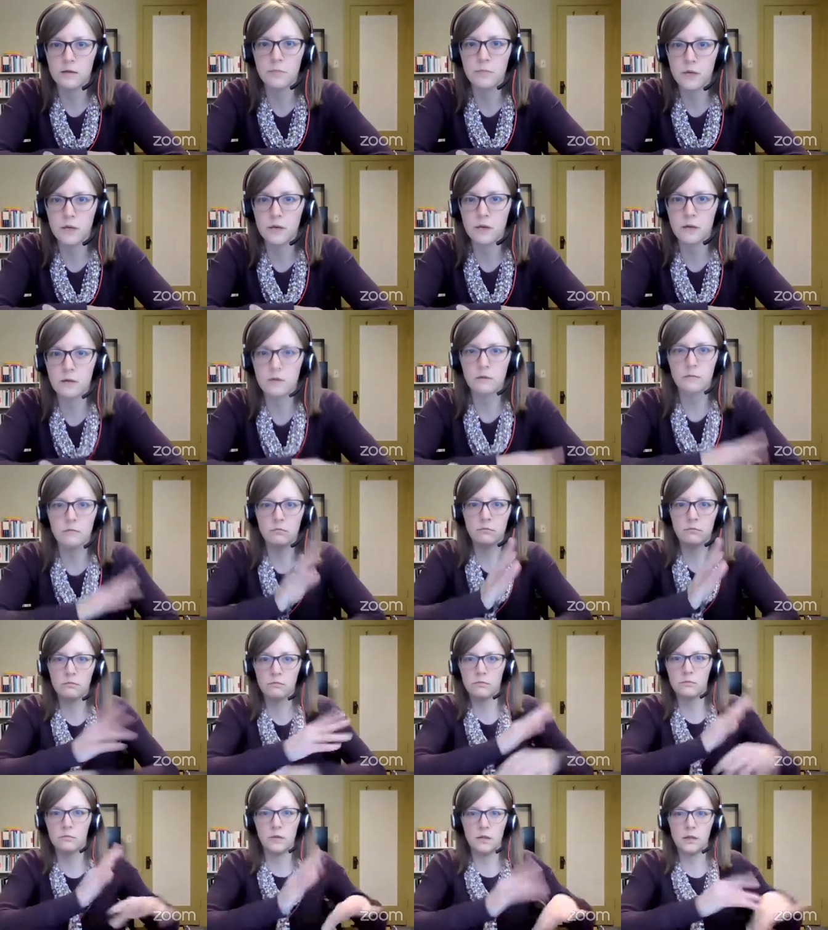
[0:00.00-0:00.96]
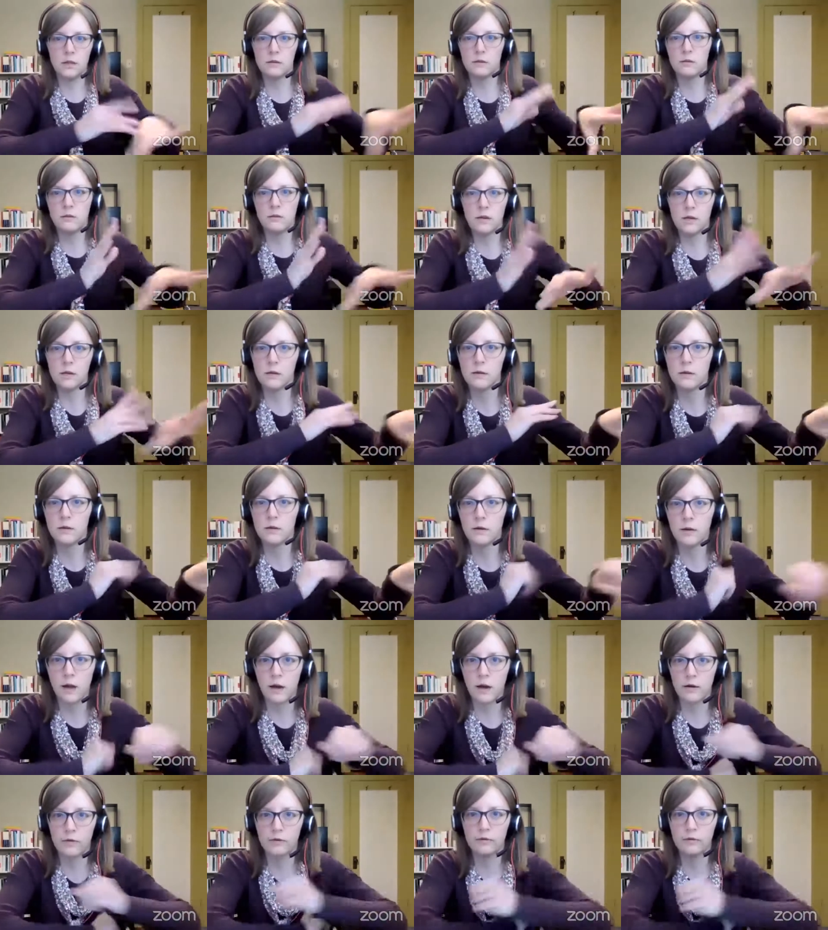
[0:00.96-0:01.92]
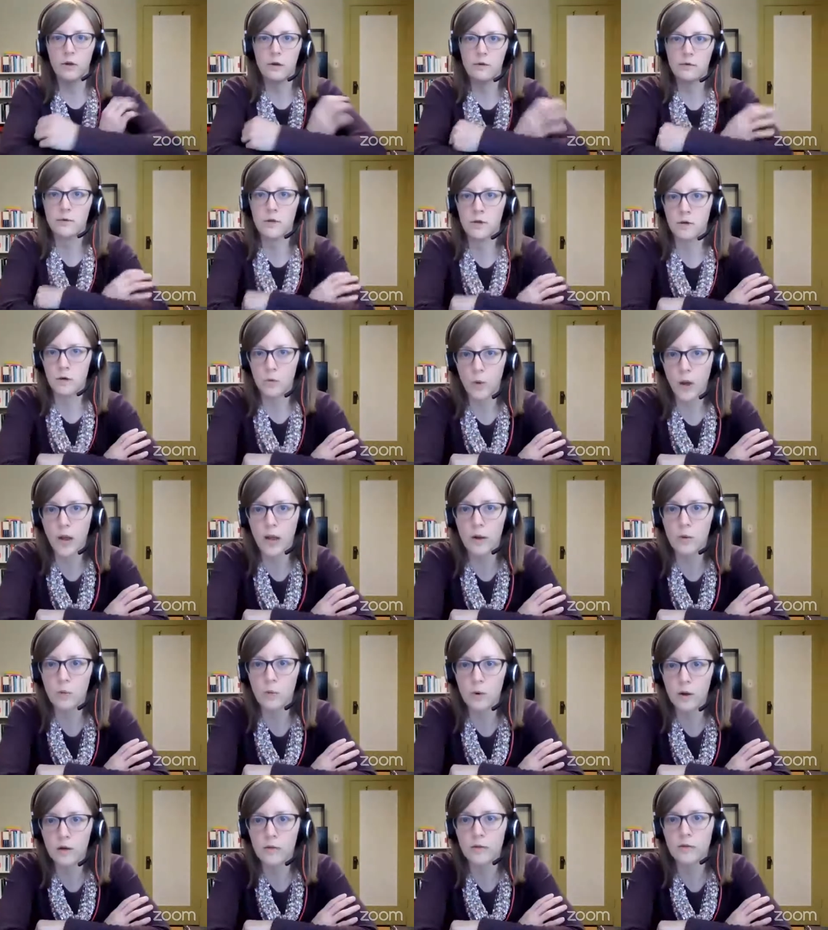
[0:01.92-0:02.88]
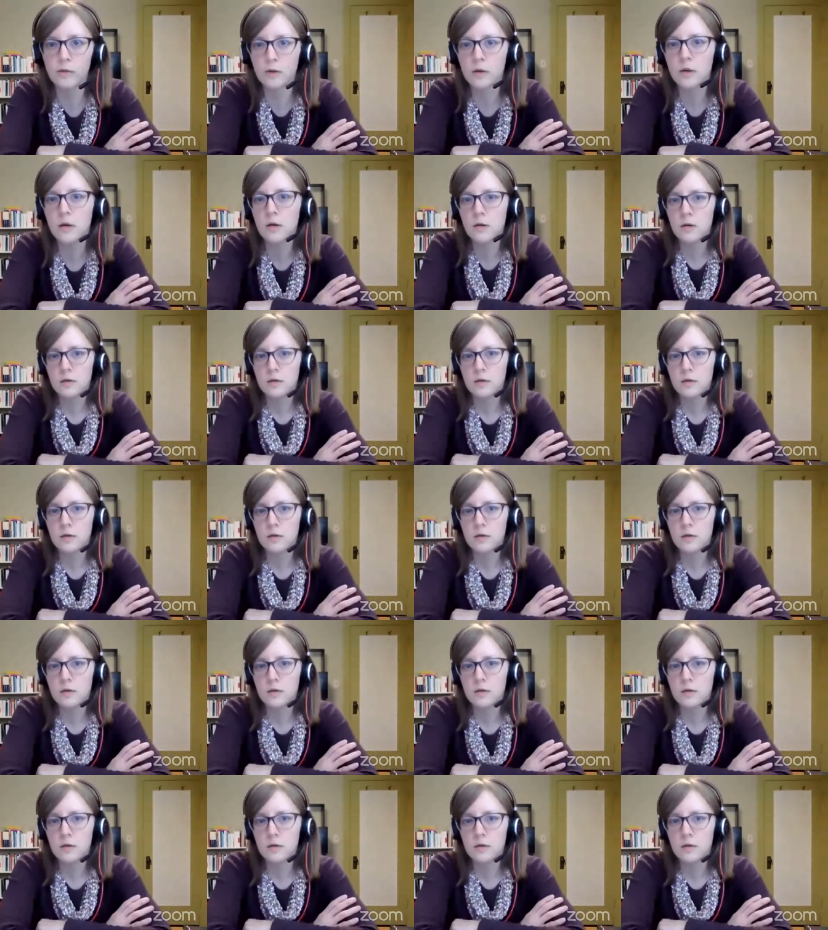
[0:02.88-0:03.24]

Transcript: be kind of done away with.